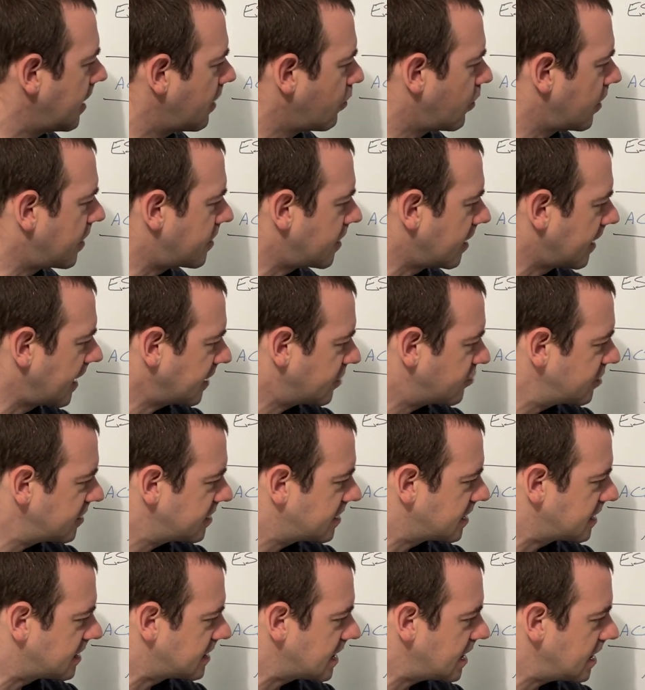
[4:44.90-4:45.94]
With
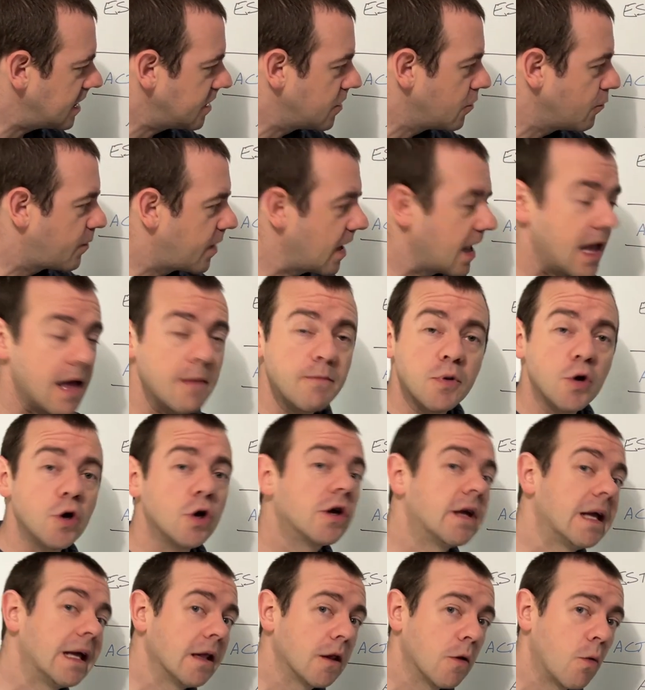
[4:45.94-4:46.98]
electricity, you pay per
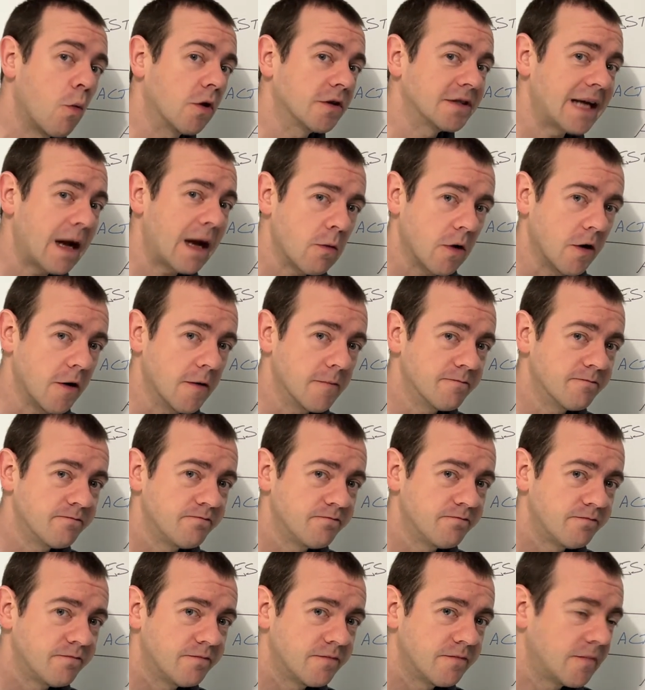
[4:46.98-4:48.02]
kilowatt hour.
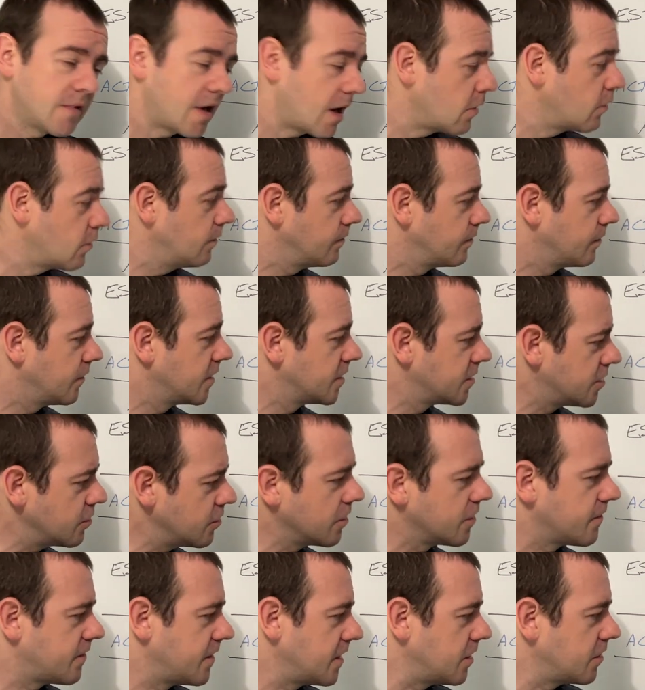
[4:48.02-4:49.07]
Now, there's
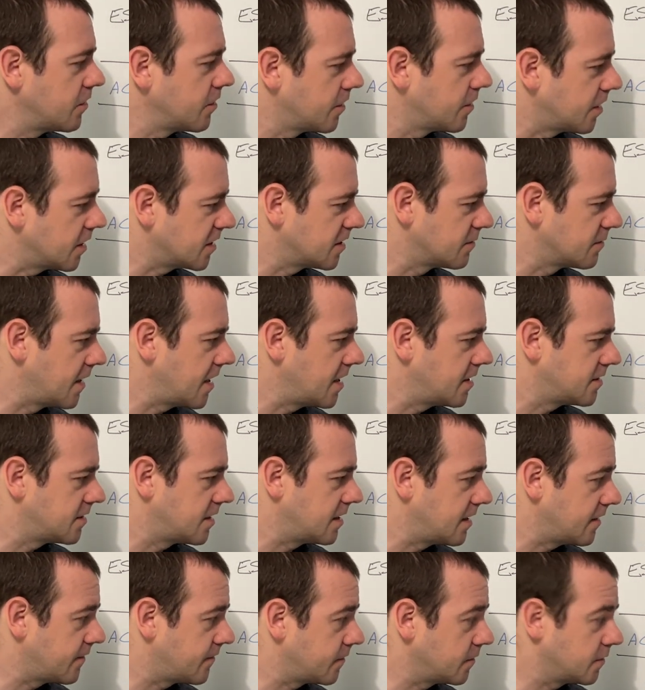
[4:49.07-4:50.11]
another video that explains the
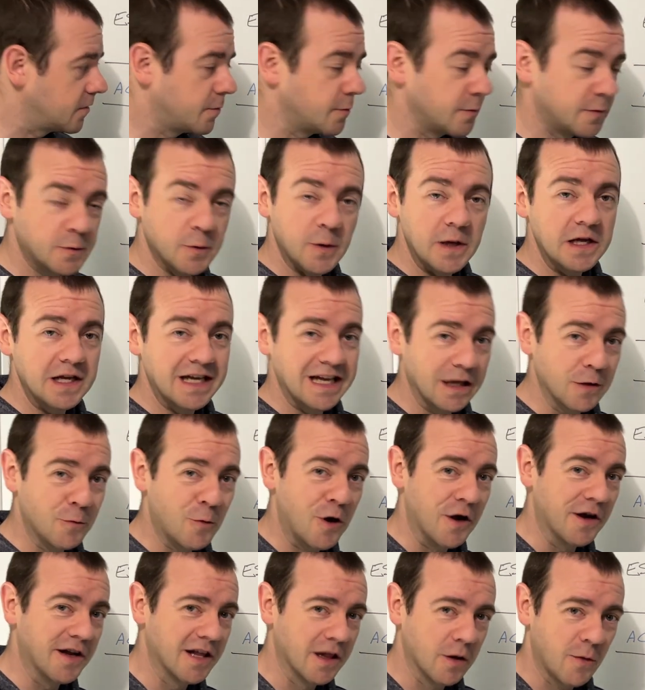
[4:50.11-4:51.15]
difference between
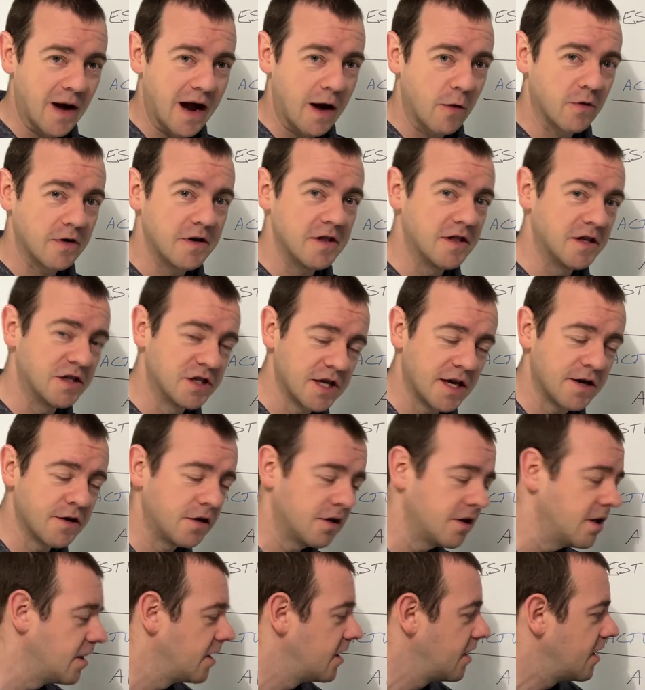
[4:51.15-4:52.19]
kilowatt and kilowatt hour in the
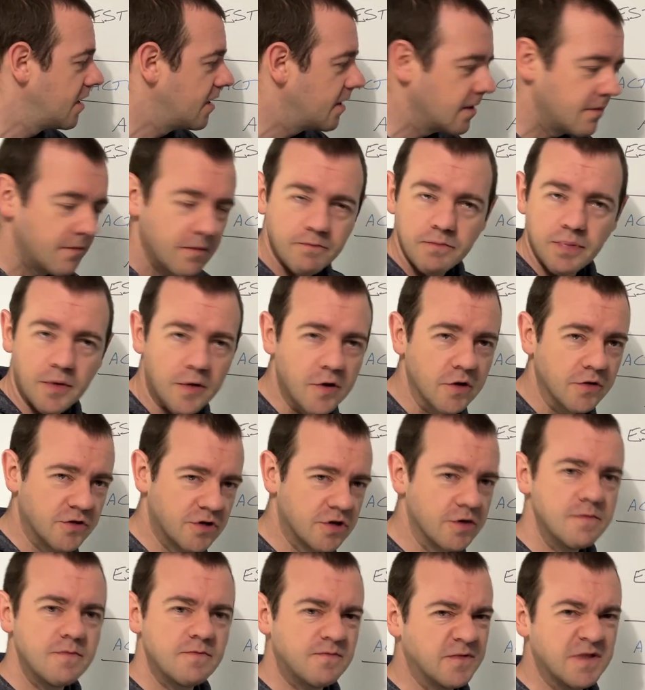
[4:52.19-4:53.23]
channel, but
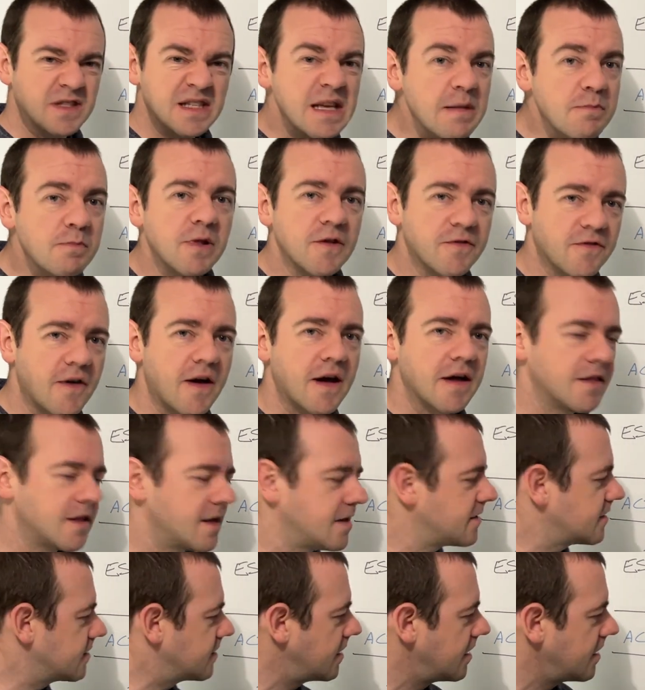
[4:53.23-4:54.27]
to simplify
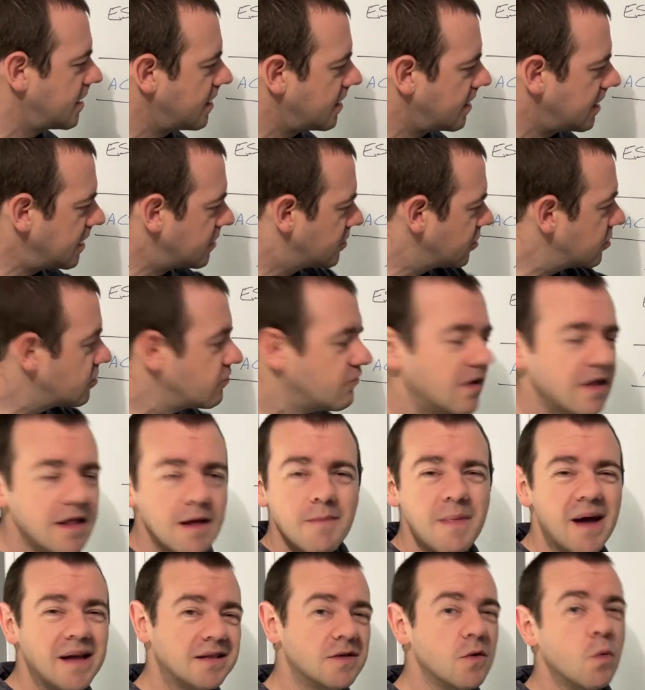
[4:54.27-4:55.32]
this, it doesn't really
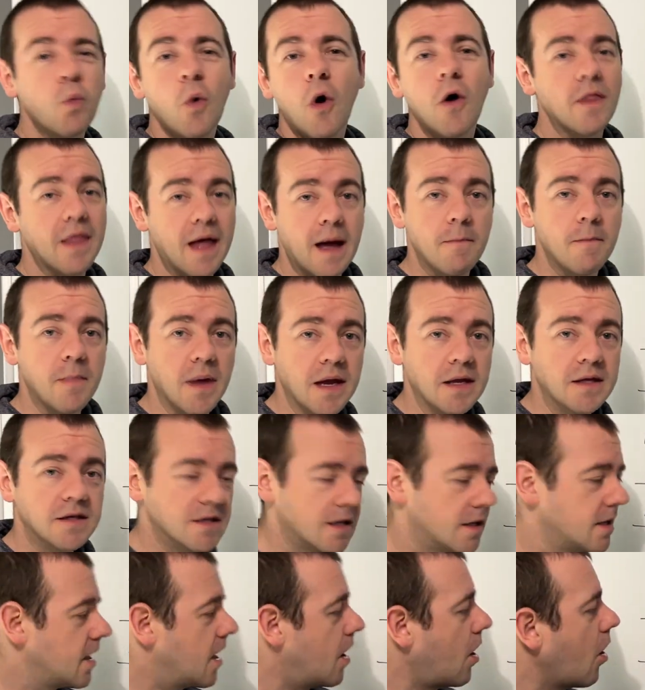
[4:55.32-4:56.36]
matter what that means.
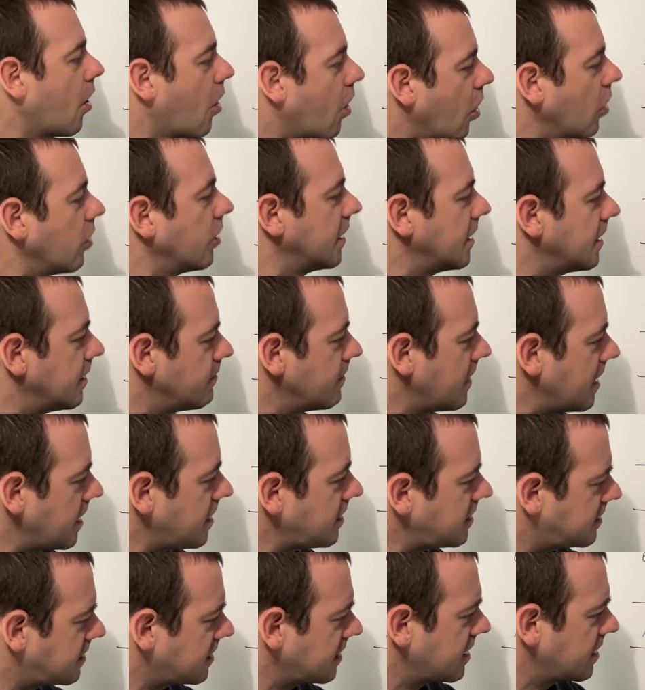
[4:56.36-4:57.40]
All it
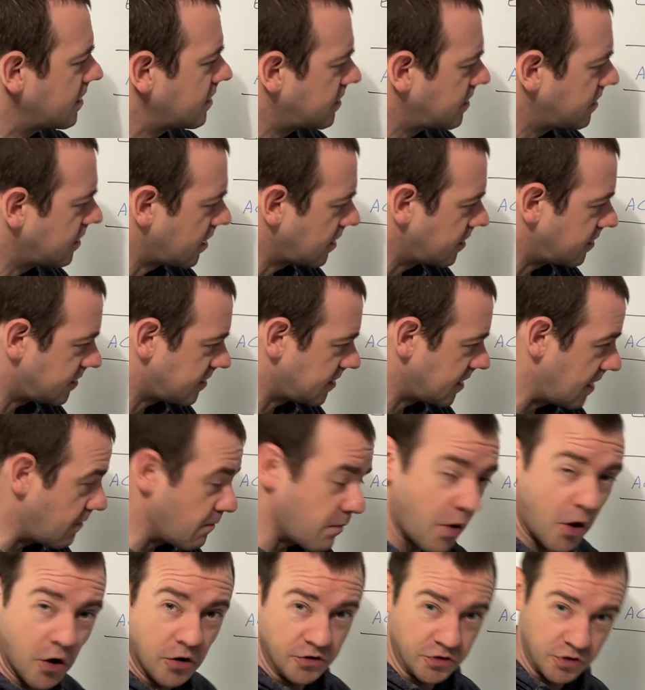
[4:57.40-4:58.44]
means that's
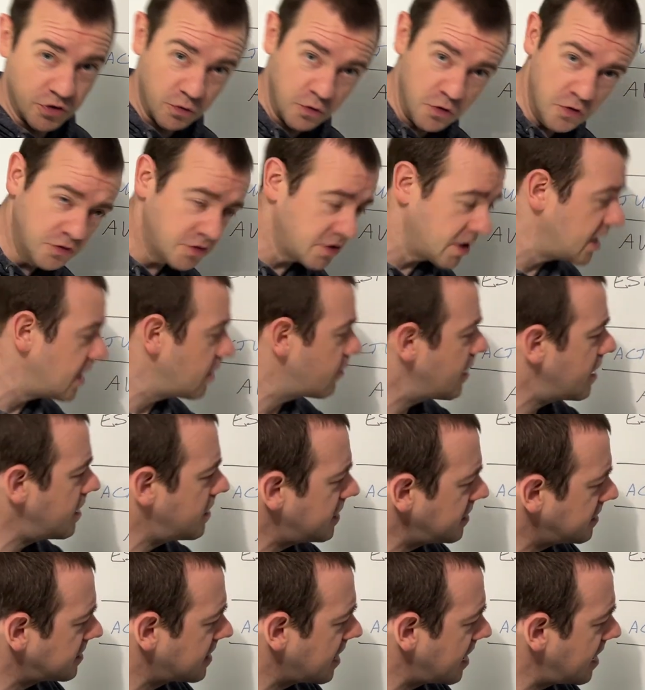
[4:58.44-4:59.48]
important to us anyway in
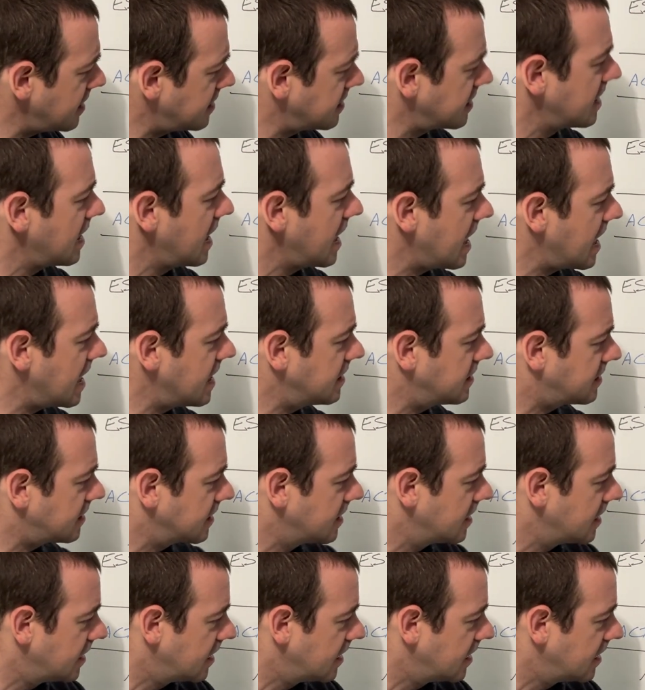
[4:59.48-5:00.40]
this case is